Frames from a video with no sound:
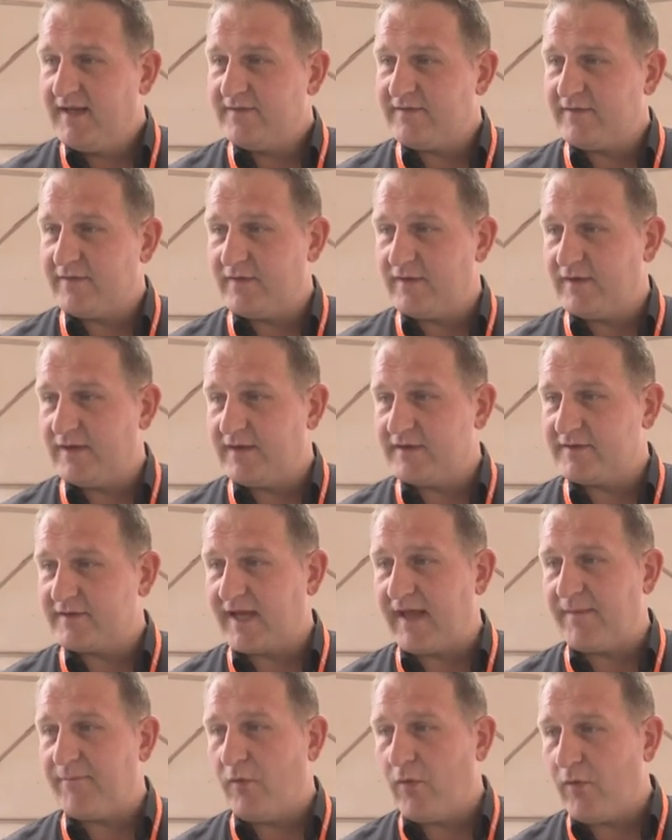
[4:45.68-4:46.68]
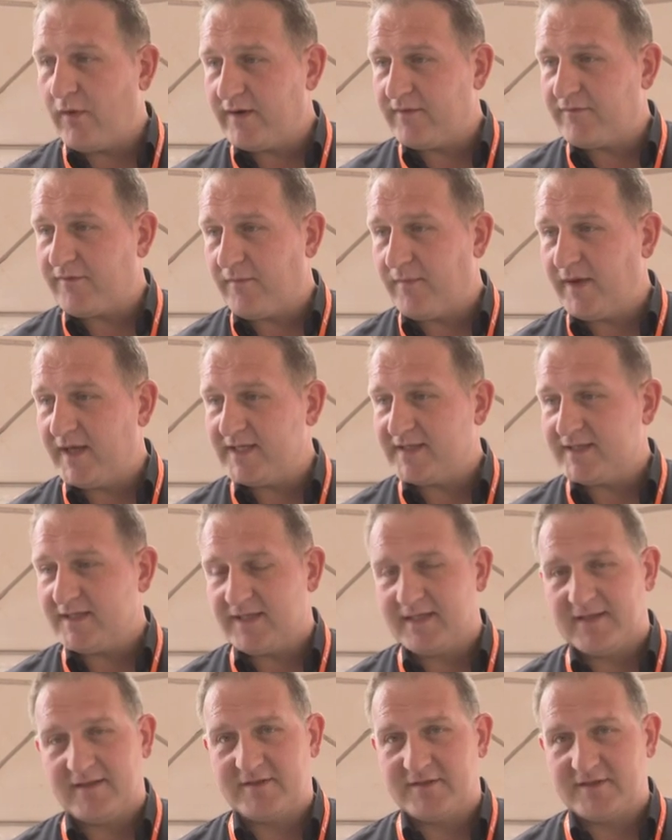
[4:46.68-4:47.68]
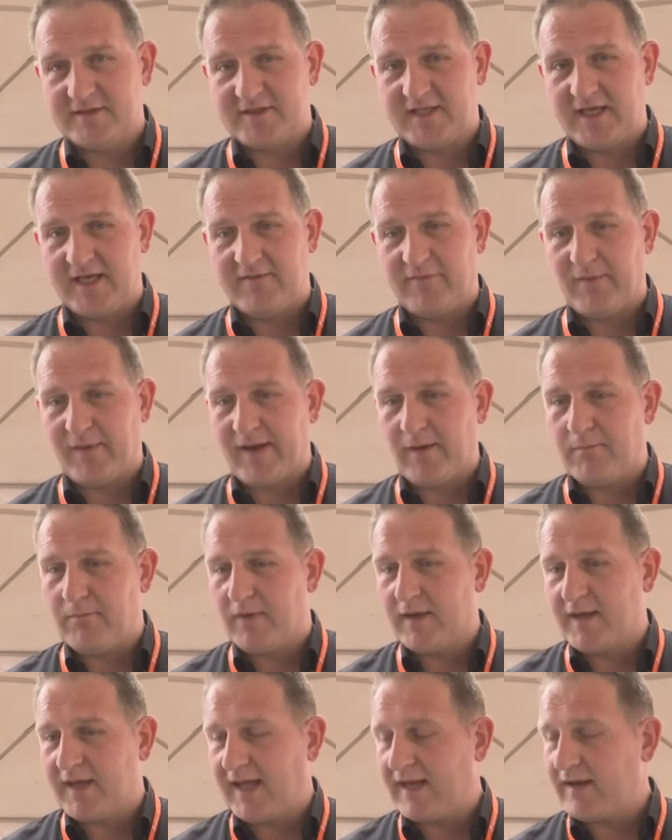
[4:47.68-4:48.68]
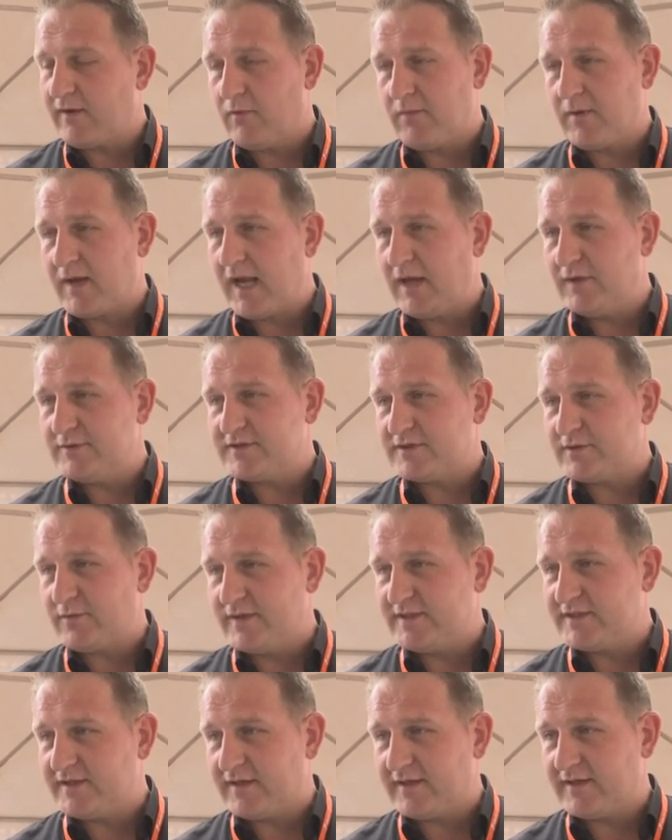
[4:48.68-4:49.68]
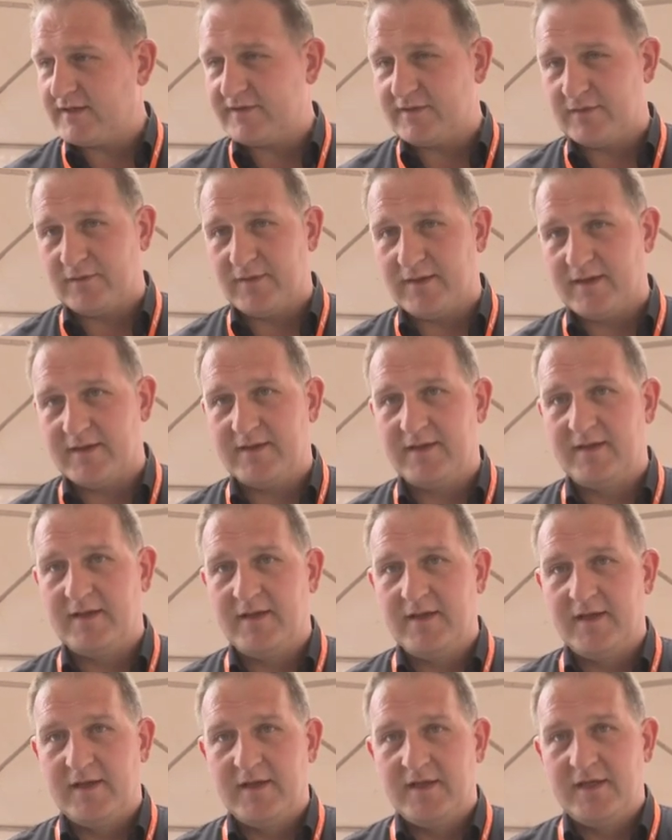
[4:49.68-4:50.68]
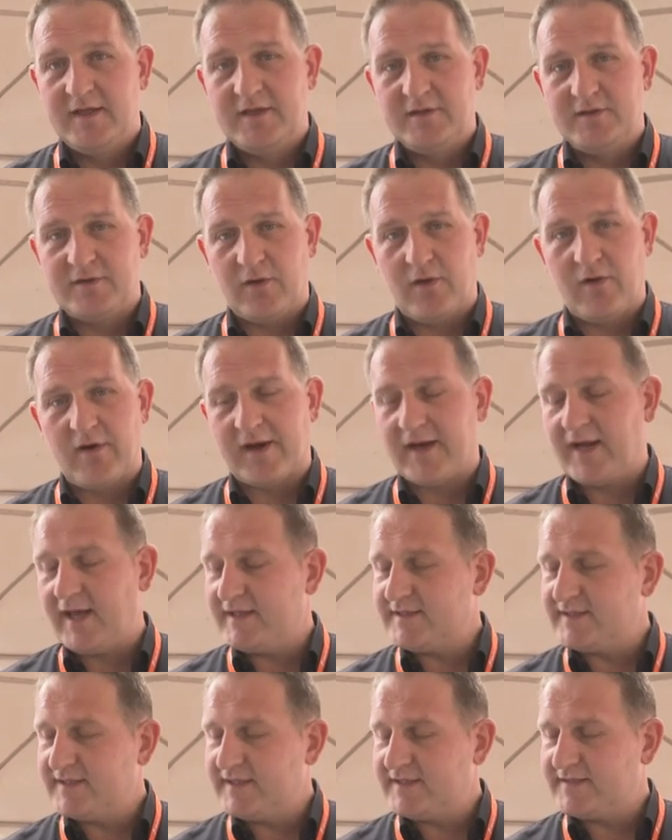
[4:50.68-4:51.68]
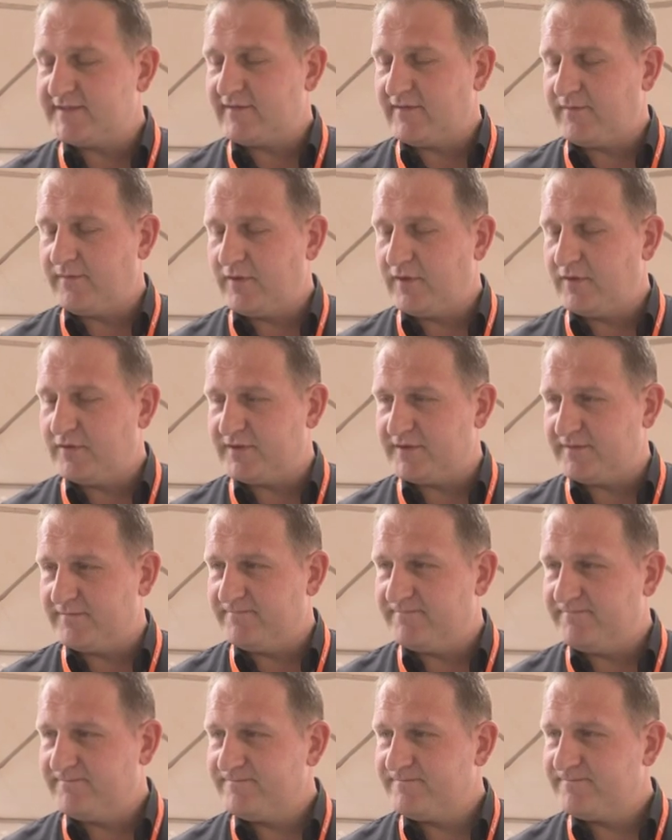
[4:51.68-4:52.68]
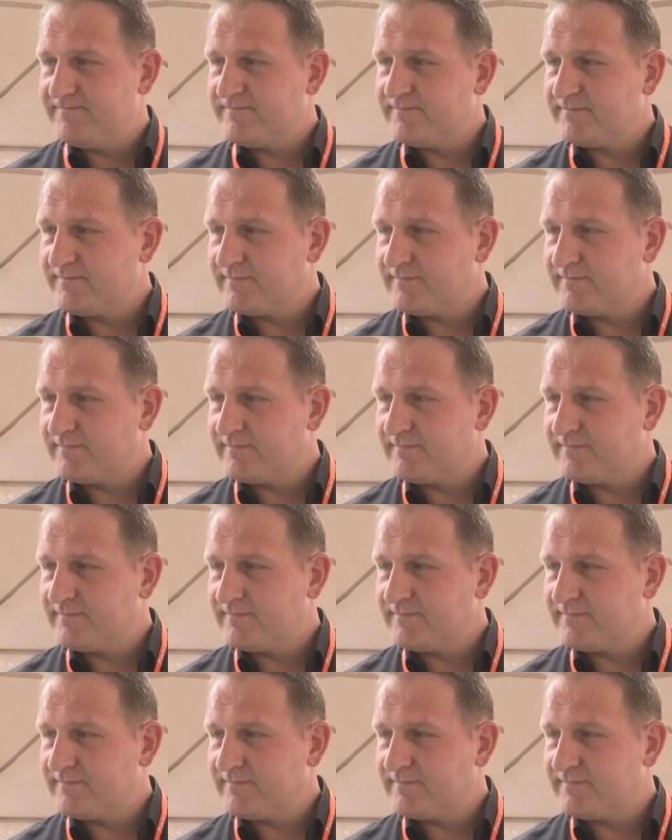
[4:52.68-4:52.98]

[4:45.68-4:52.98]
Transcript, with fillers: to uh, to get more information and see if we com can come closer to each other to uh, to organize a distribution. Okay,